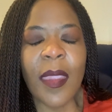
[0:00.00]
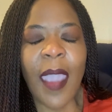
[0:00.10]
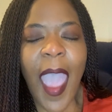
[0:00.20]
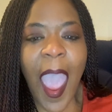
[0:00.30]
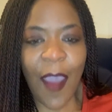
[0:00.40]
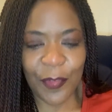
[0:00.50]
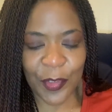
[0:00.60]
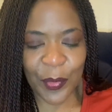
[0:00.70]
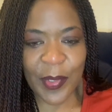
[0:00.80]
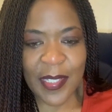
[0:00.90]
after
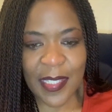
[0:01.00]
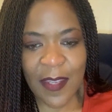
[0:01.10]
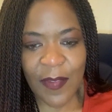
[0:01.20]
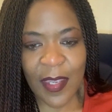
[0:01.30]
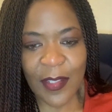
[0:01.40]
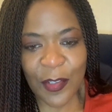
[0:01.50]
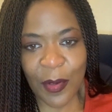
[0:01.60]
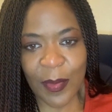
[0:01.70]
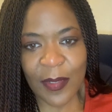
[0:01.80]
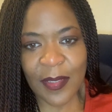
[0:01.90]
receiving a
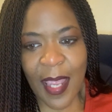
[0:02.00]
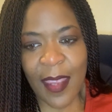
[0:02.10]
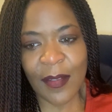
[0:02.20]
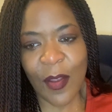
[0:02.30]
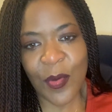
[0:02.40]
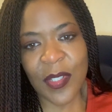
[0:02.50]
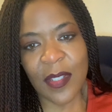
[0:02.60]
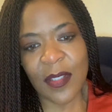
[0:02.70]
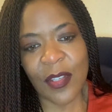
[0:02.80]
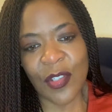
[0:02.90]
terminal
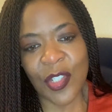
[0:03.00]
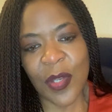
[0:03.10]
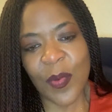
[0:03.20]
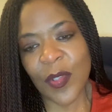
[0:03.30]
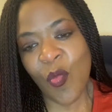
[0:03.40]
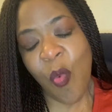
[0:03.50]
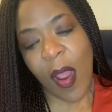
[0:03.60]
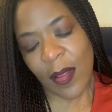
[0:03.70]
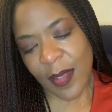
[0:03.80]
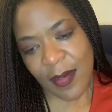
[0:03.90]
diagnosis, she was
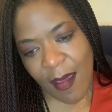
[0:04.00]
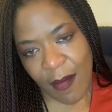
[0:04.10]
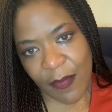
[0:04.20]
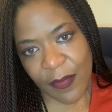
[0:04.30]
well enough